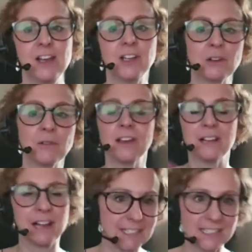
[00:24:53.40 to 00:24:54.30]
So,
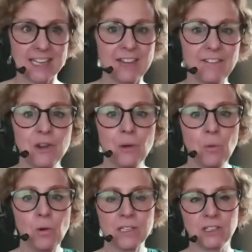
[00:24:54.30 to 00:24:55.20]
as I said, giving you a
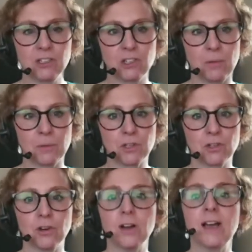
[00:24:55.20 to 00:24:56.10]
whistle-stop
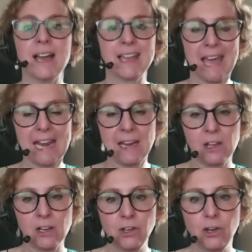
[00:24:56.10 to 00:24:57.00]
tour, again,
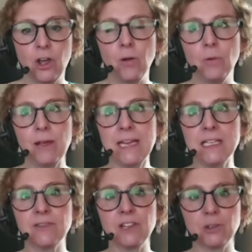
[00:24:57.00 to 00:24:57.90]
no
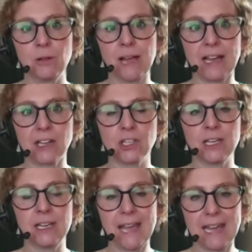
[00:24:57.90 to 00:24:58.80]
individual action
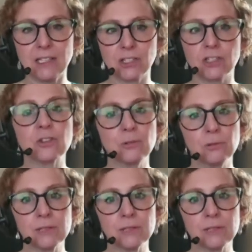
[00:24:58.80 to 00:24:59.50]
against school